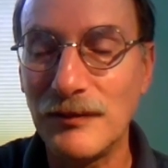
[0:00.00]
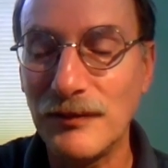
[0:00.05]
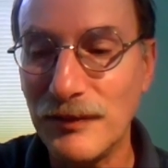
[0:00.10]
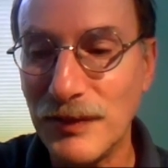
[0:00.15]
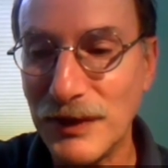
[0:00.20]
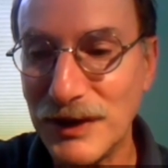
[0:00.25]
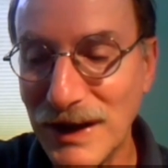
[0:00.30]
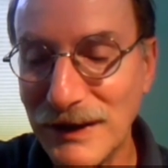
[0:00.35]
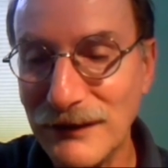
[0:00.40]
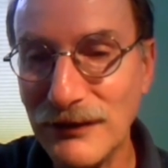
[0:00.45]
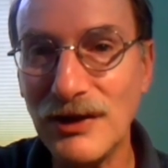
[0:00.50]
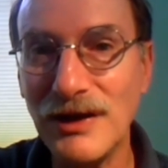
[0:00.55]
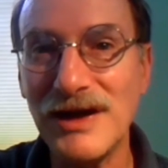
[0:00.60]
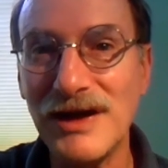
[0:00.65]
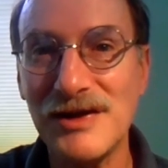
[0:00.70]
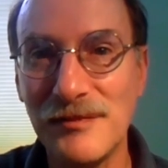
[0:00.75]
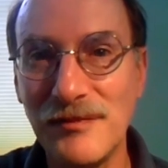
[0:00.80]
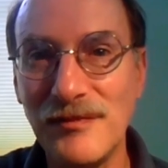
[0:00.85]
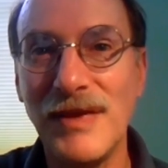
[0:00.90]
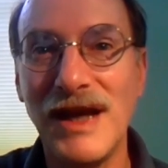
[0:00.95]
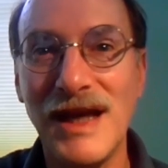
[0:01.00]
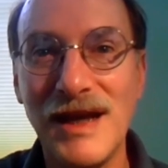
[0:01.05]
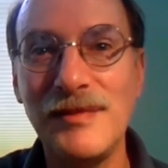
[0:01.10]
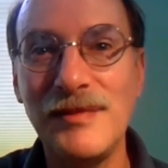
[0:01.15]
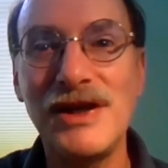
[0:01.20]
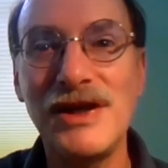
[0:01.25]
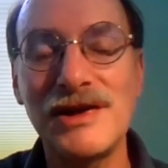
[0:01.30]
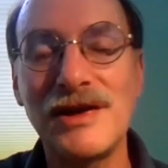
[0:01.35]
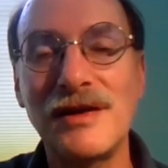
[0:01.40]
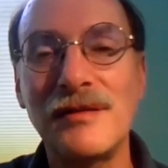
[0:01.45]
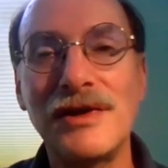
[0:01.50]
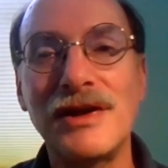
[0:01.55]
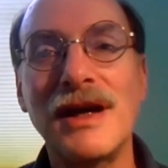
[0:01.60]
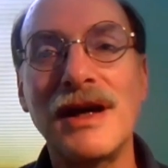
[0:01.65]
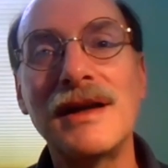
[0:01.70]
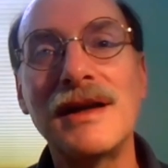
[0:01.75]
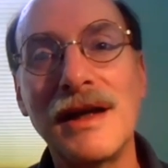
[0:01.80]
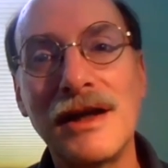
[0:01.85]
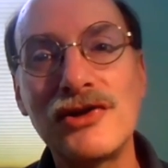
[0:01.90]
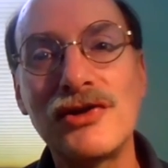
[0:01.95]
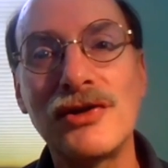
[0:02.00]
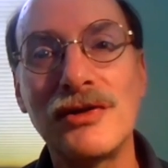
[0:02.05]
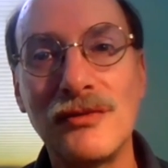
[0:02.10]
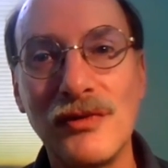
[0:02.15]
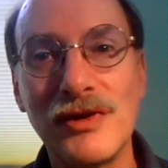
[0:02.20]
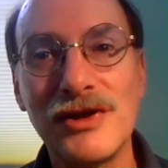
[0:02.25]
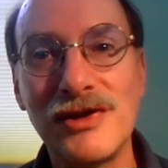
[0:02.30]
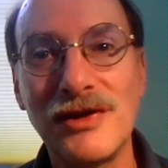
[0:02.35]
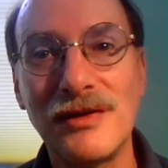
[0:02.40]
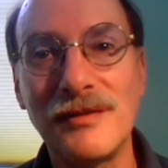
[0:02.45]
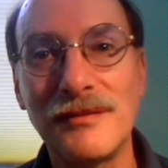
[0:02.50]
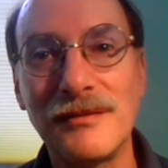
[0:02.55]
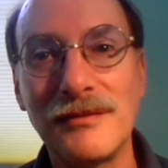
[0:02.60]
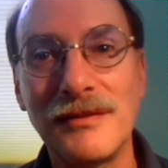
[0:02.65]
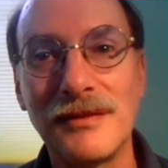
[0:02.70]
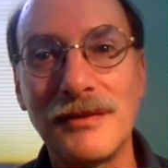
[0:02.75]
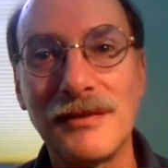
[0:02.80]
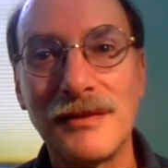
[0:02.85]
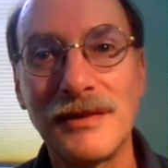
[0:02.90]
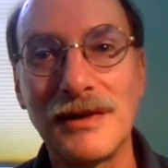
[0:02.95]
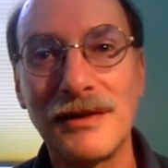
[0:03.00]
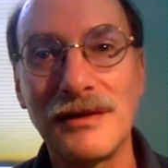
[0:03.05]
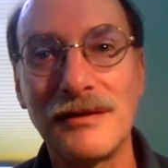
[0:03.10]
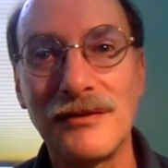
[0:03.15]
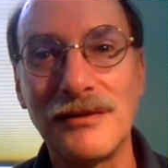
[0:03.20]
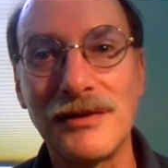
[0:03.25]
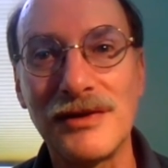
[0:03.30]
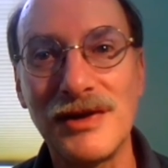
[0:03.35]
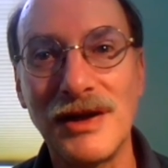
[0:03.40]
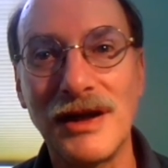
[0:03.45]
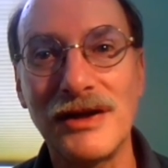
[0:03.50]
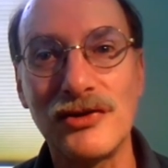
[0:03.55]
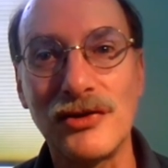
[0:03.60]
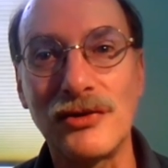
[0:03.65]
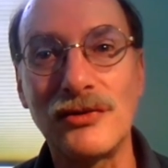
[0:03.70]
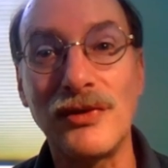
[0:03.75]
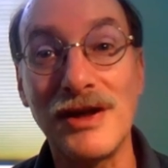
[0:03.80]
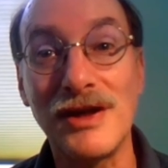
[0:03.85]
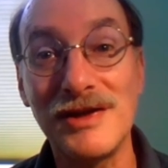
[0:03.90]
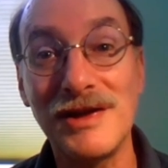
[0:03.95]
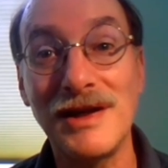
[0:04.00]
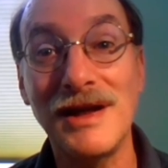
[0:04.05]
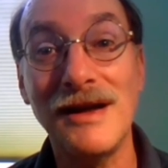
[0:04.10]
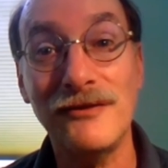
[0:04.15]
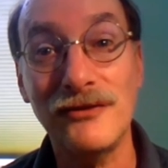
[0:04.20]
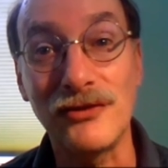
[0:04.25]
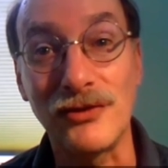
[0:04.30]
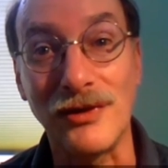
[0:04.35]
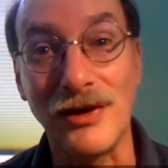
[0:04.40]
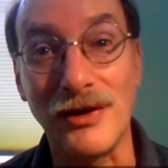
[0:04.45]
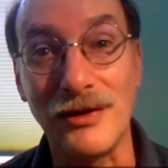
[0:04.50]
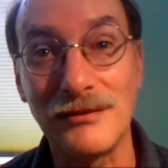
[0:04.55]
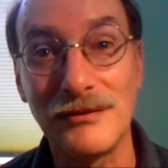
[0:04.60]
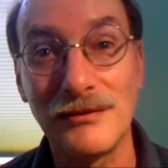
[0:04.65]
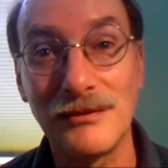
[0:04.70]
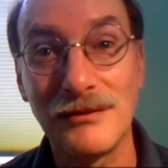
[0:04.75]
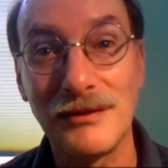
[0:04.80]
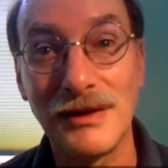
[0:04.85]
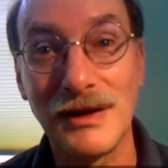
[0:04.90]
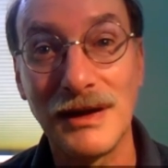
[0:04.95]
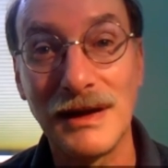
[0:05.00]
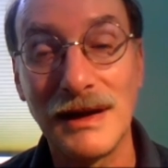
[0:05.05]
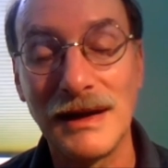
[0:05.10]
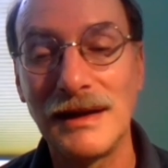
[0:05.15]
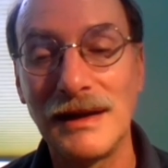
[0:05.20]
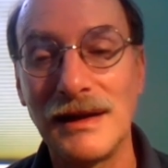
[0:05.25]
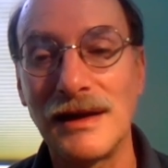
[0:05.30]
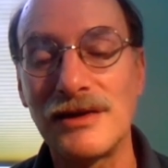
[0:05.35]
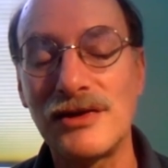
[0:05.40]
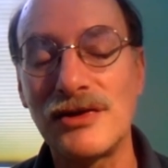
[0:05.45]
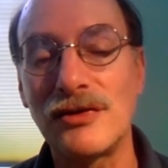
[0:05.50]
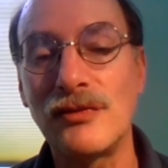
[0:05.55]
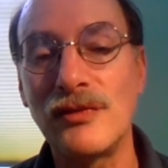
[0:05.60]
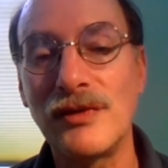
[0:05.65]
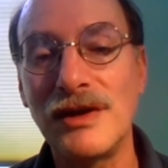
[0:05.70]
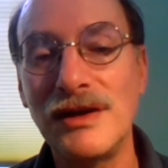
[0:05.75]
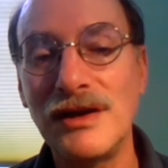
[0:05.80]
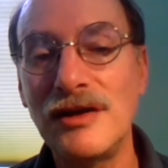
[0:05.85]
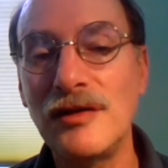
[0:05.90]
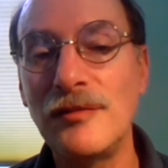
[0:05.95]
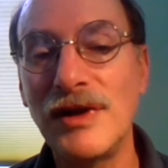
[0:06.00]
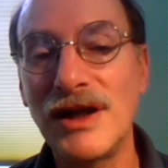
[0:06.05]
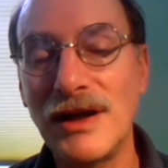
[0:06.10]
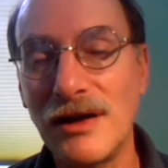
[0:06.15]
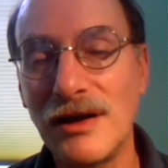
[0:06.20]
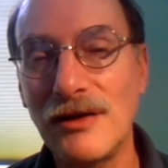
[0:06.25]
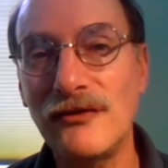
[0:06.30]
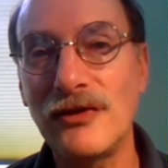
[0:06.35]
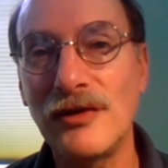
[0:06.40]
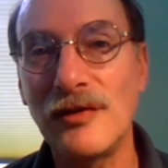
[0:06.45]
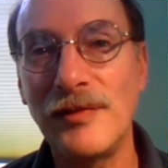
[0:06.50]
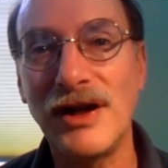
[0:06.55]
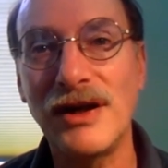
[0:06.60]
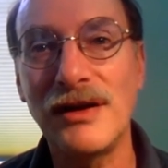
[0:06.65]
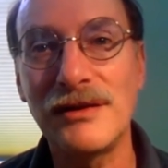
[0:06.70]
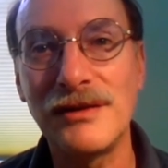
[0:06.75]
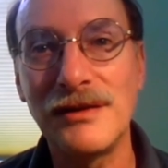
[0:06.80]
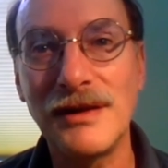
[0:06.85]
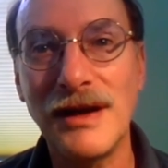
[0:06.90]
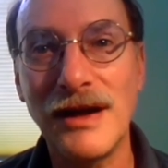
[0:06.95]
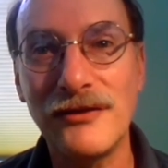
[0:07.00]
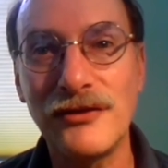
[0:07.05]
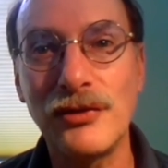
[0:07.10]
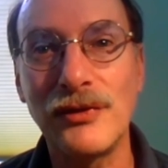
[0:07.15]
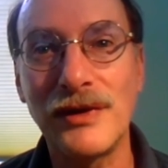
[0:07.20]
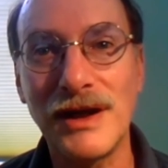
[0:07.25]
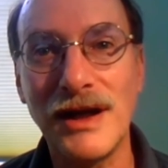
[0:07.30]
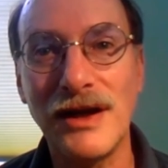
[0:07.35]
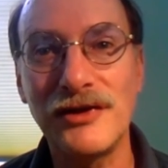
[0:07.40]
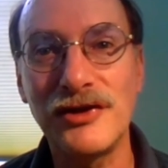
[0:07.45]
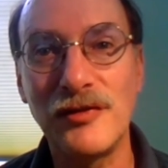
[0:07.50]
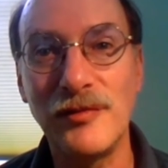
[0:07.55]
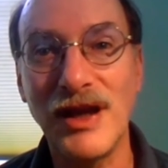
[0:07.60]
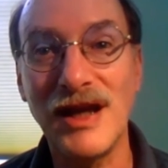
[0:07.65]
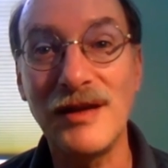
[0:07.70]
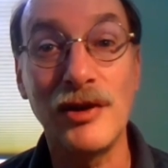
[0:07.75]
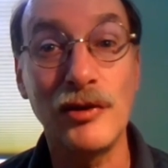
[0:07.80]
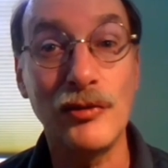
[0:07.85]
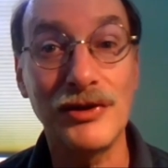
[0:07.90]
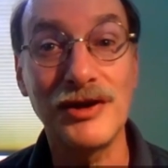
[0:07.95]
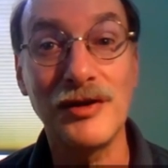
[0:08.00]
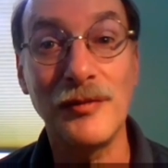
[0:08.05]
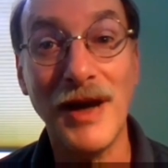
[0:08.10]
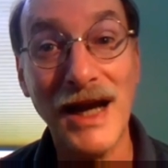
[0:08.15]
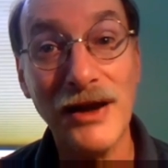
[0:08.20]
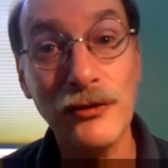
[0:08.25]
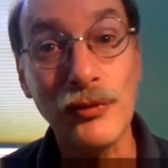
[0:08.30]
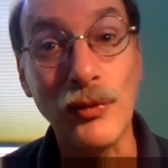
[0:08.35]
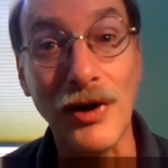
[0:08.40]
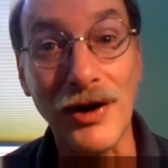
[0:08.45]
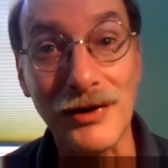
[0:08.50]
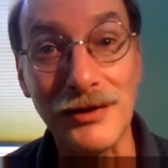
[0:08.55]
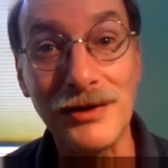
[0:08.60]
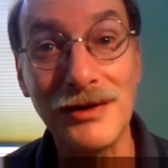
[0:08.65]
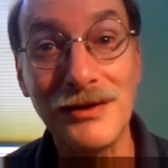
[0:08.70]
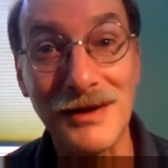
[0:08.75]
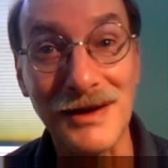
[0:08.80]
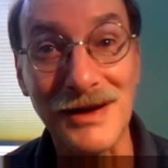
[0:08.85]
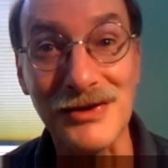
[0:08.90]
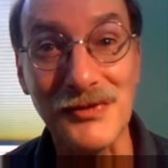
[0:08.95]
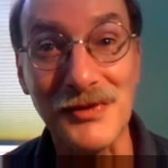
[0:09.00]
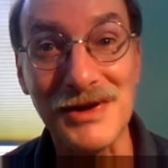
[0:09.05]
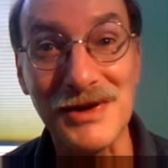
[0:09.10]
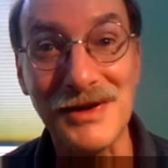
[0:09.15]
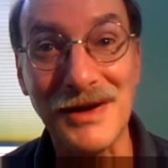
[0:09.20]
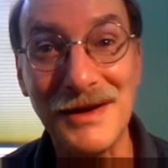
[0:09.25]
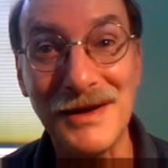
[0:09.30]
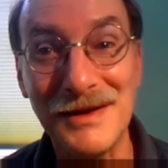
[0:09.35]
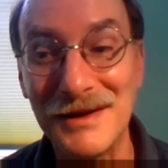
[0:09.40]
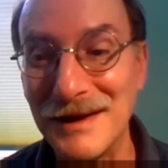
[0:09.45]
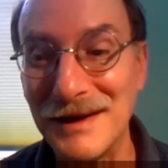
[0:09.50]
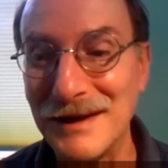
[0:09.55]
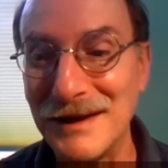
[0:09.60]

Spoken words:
But nevertheless, maybe some of that ancient wisdom was not so crazy after all. And so we need to be careful about not throwing out the baby with the bathwater, as we say,